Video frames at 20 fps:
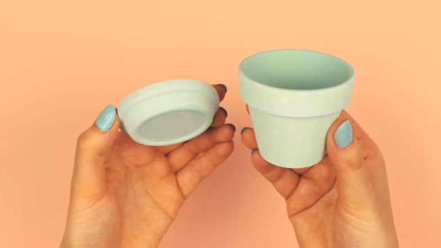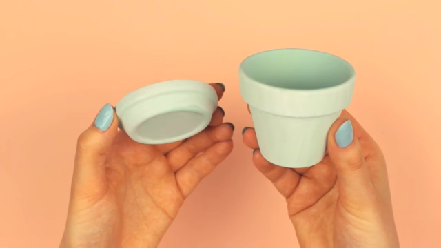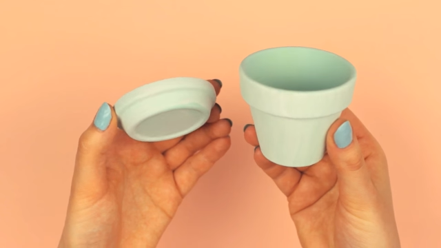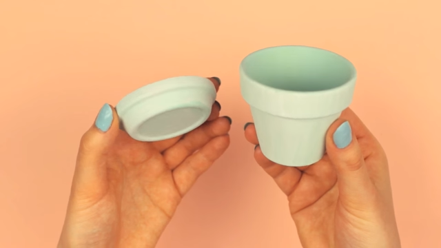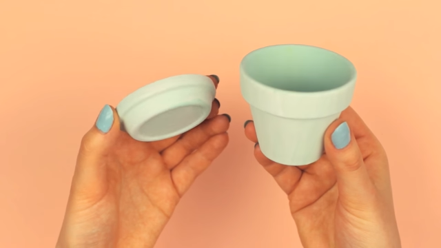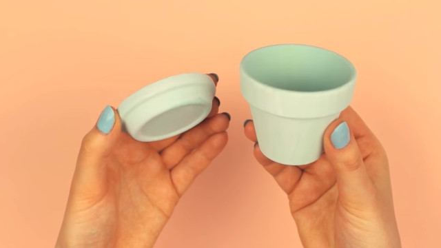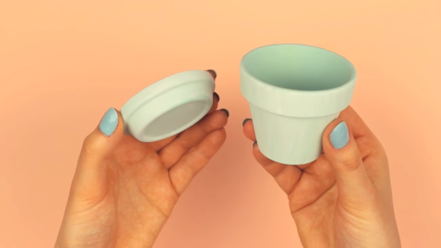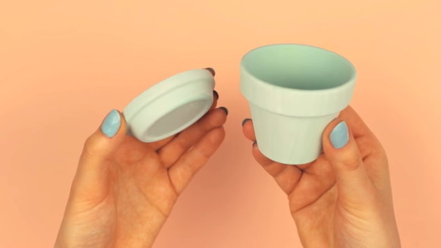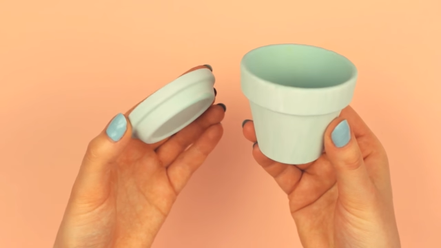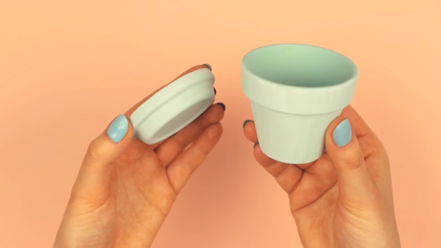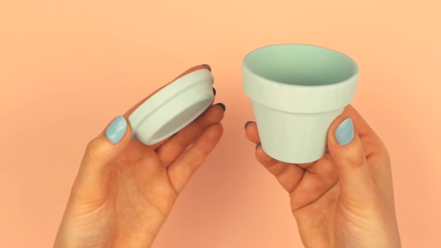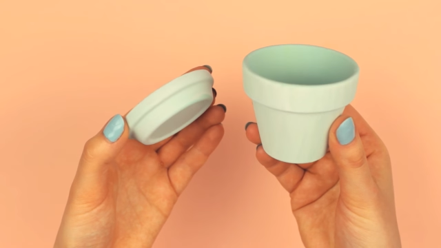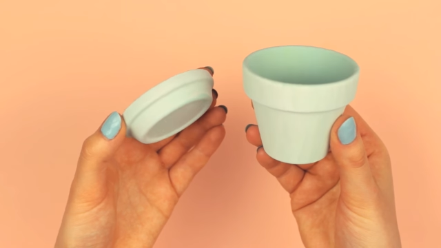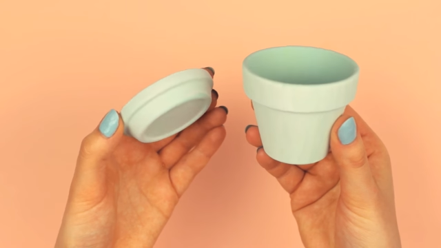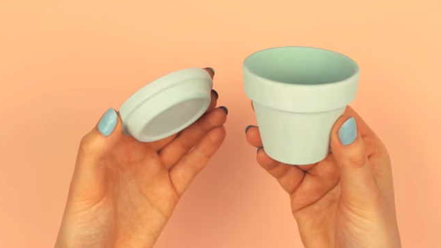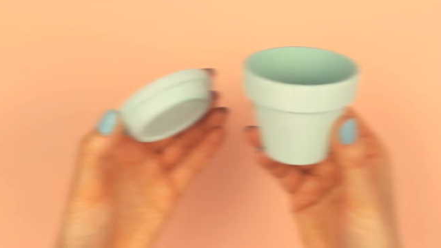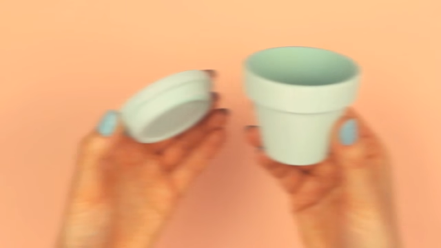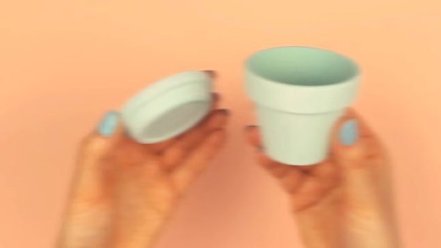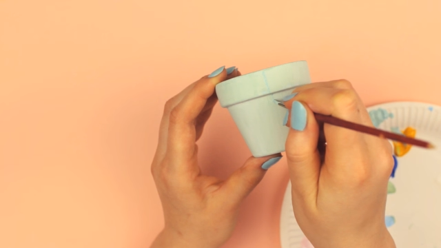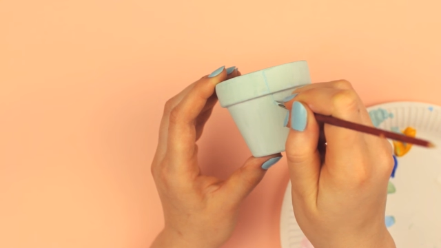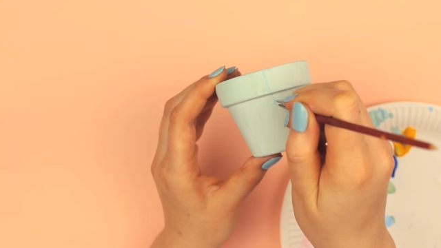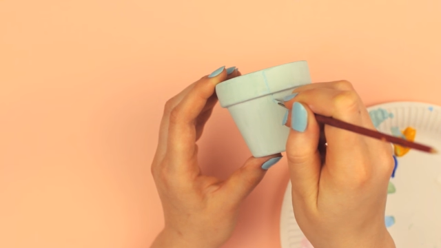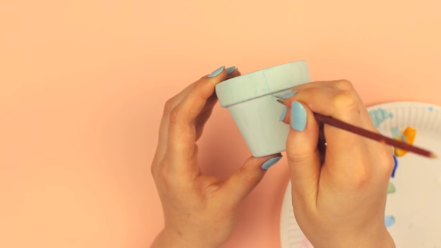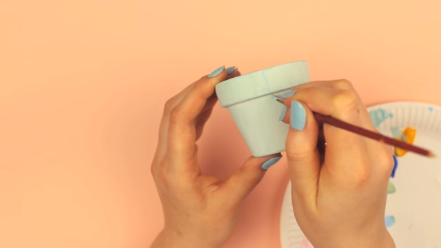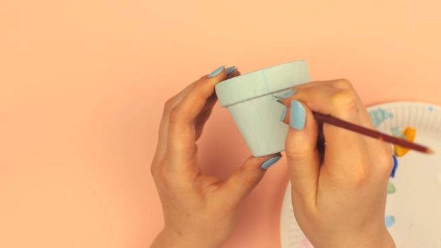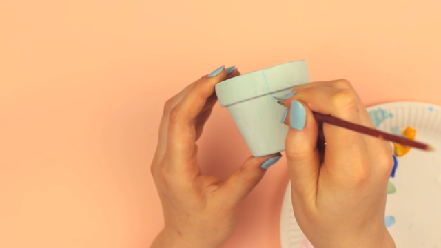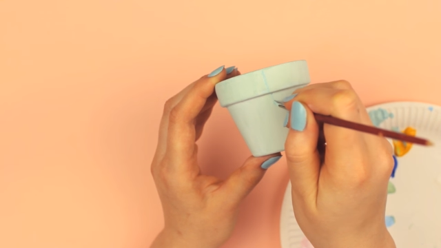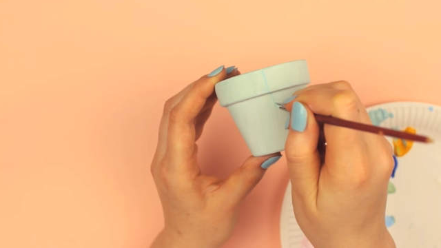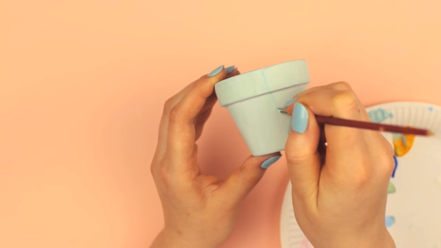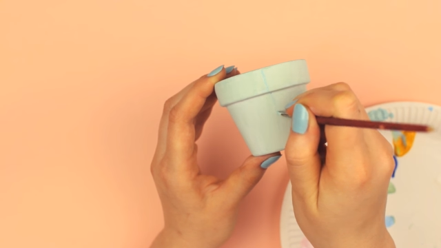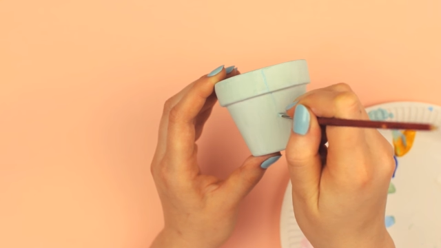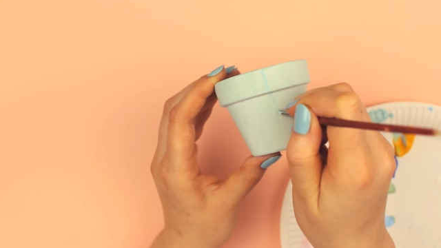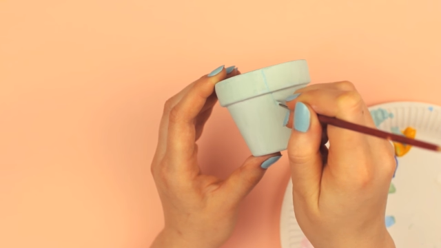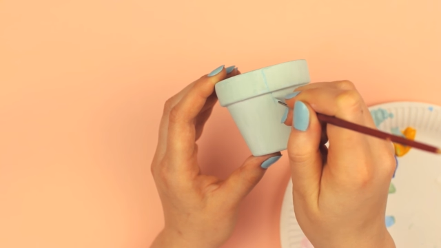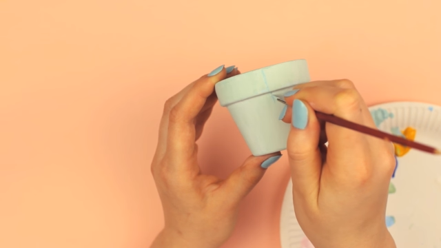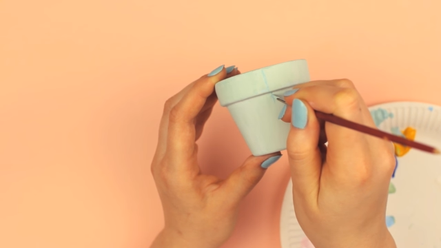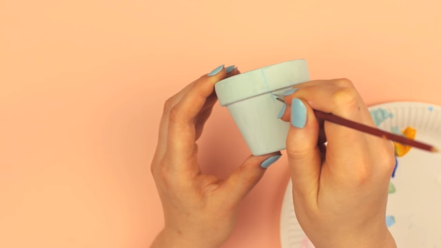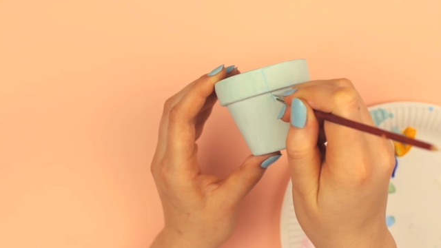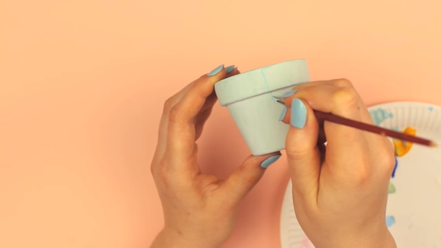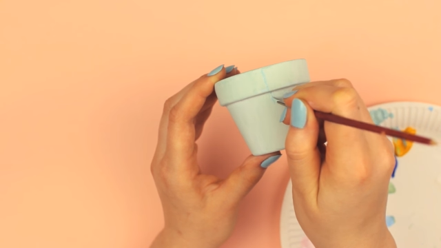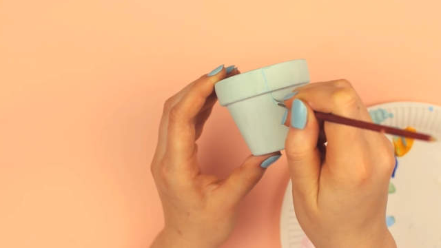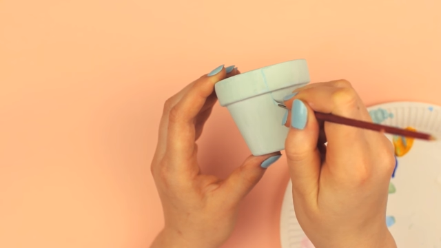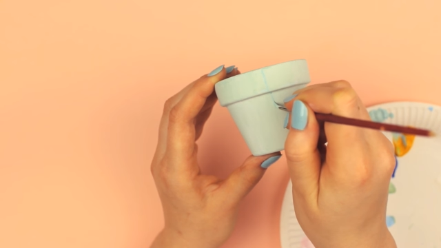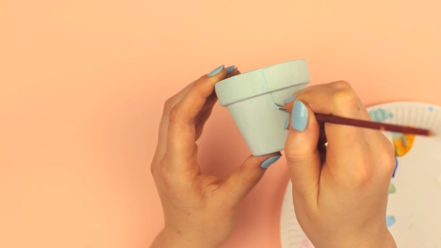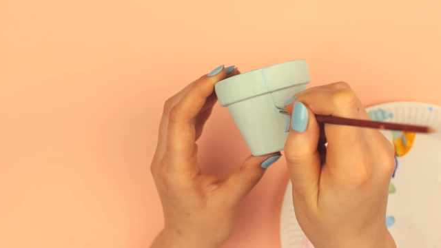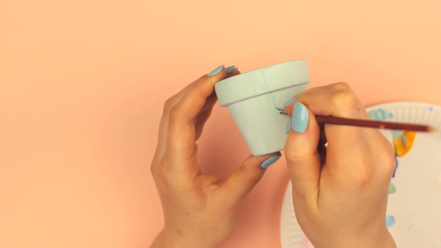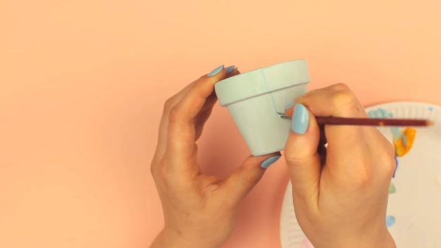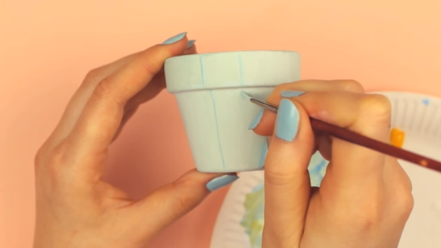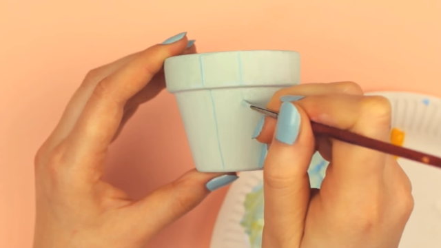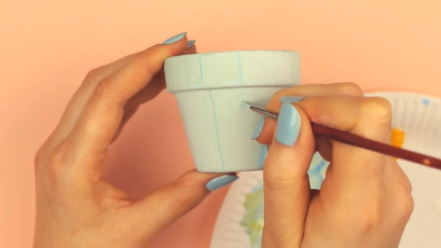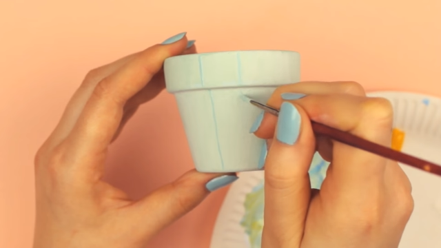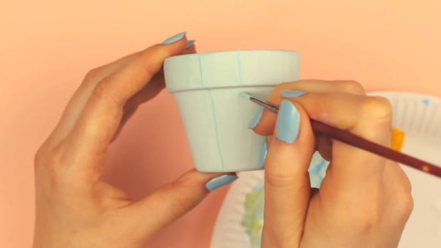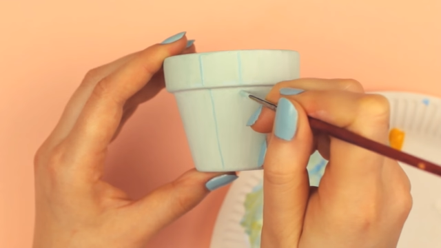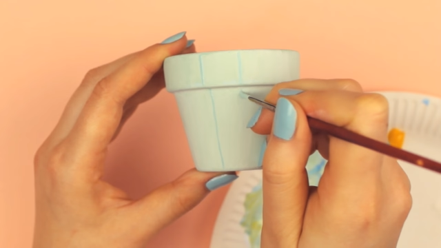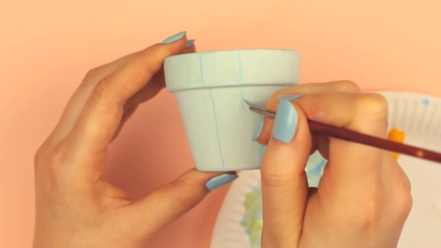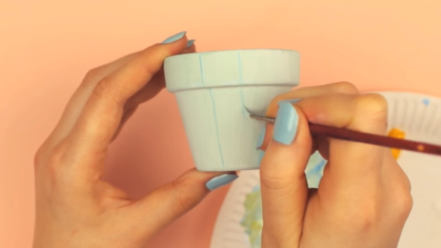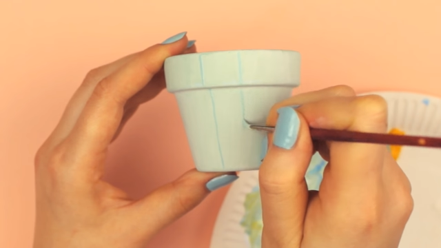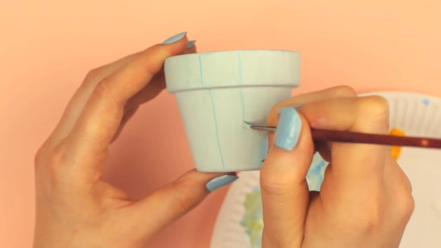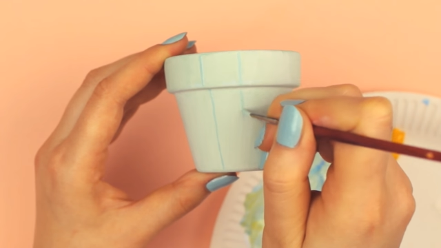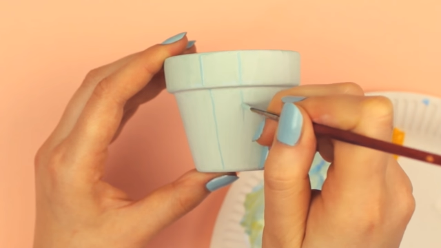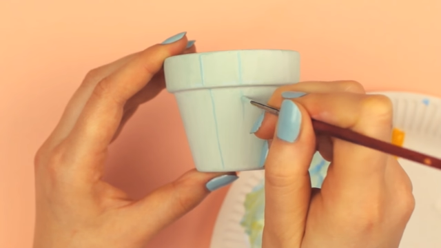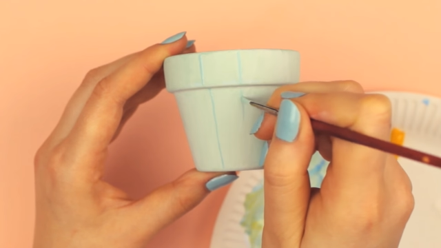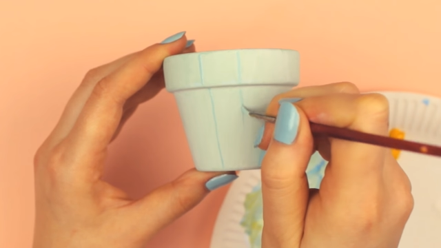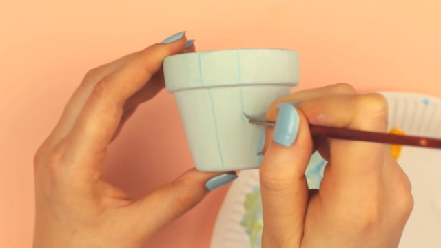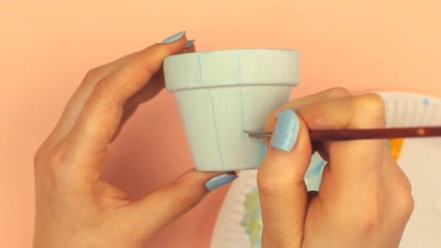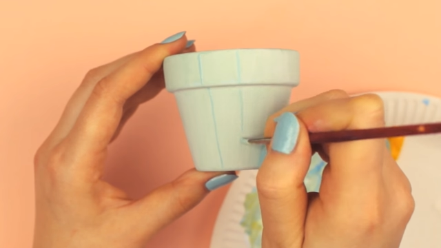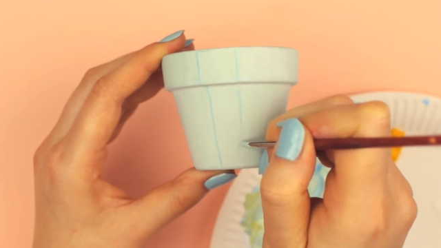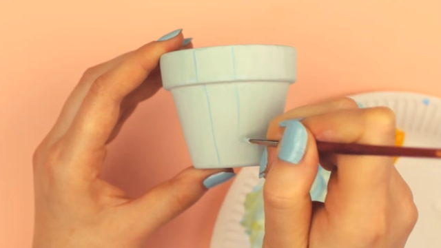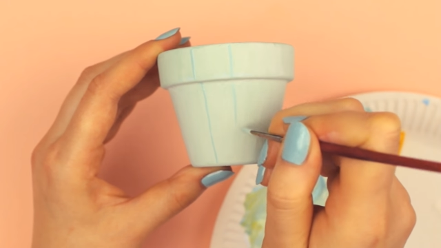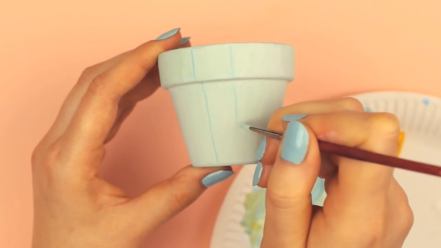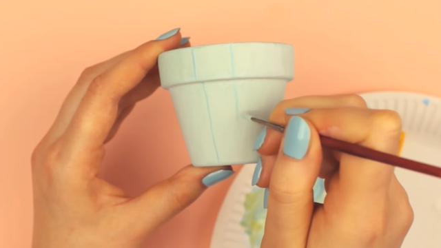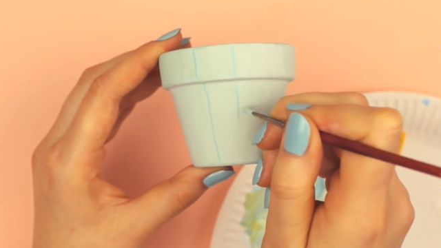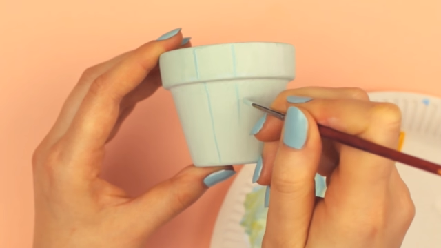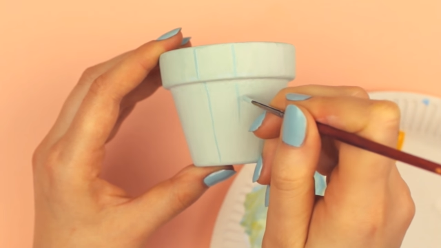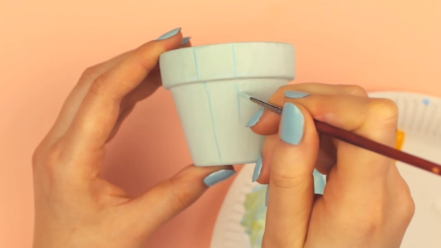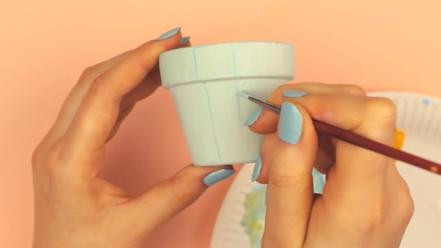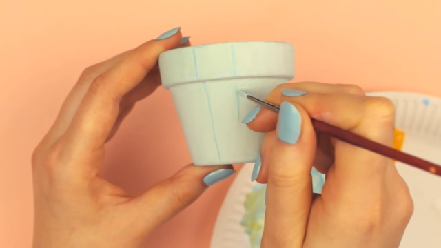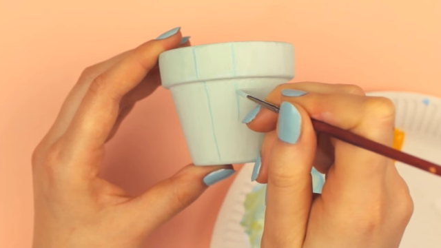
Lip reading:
Nobody's mouth can be seen.